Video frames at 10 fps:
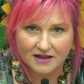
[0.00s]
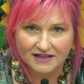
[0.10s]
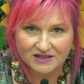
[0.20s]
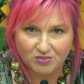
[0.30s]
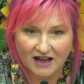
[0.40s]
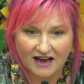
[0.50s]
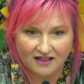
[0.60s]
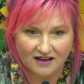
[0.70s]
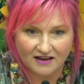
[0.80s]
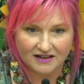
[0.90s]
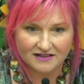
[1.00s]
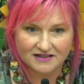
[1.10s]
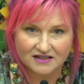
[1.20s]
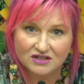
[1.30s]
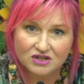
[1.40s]
these black
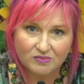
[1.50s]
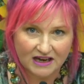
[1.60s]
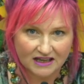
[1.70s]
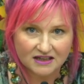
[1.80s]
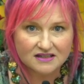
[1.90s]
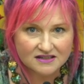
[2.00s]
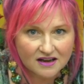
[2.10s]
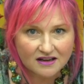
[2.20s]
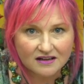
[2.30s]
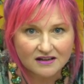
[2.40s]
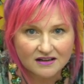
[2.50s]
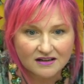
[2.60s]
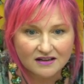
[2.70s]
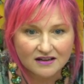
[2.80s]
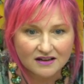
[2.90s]
lines to paint the sun,
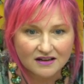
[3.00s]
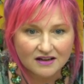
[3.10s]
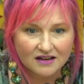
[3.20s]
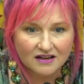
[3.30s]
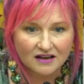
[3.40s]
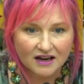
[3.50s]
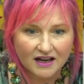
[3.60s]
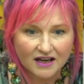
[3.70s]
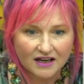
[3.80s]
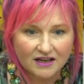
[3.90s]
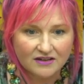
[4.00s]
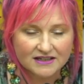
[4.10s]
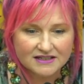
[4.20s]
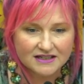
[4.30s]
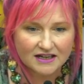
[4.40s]
right? And you
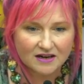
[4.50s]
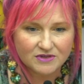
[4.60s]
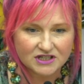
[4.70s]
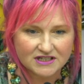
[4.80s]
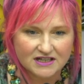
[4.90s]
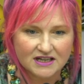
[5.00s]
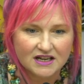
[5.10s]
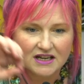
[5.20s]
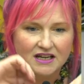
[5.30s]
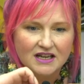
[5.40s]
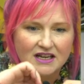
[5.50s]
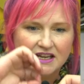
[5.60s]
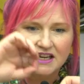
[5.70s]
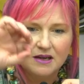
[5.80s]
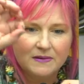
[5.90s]
can see that I'm just
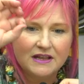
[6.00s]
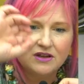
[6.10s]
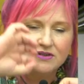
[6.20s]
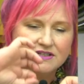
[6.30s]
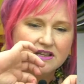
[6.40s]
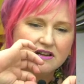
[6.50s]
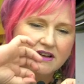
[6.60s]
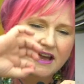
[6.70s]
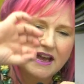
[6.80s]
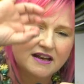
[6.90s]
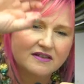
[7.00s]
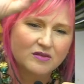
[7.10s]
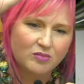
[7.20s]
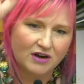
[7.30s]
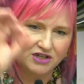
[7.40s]
keeping those little end of
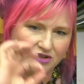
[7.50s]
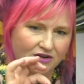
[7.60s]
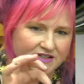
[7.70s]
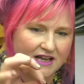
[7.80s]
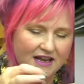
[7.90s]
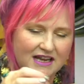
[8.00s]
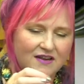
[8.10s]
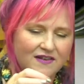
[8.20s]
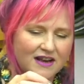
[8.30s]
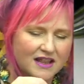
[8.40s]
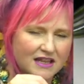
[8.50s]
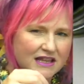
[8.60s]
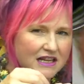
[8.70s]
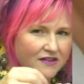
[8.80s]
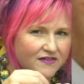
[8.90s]
the brush strokes. I even on the
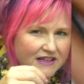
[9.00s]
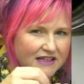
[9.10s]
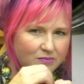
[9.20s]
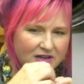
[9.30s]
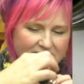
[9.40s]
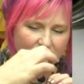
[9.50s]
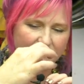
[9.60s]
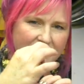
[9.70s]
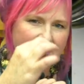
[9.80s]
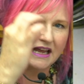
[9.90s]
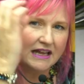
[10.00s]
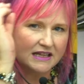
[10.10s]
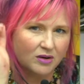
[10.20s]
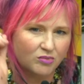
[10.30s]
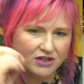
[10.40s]
little fiddly bits, I really
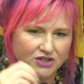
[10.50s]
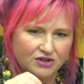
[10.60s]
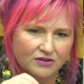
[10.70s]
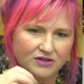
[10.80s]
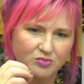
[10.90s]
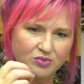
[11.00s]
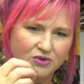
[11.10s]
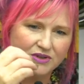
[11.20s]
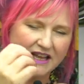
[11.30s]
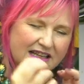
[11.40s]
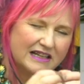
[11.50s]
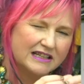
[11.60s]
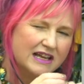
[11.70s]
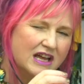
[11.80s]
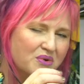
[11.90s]
lighten that brush stroke to pull that little
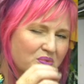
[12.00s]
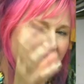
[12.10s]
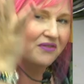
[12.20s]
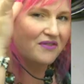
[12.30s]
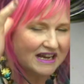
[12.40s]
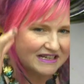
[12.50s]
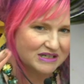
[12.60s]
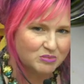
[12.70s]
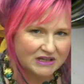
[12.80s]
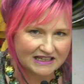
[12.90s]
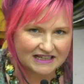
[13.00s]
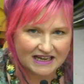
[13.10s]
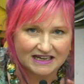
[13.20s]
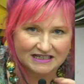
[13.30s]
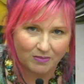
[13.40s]
refined bit at the
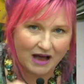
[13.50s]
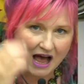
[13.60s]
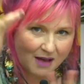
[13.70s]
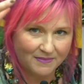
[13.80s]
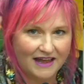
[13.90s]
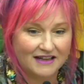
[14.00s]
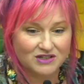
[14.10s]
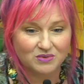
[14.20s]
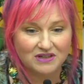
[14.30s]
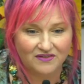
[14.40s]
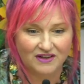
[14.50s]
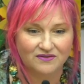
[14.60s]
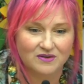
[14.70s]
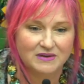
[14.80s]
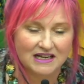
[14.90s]
end to pop that. It's really fun
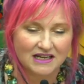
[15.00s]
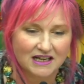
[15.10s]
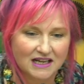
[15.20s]
for me.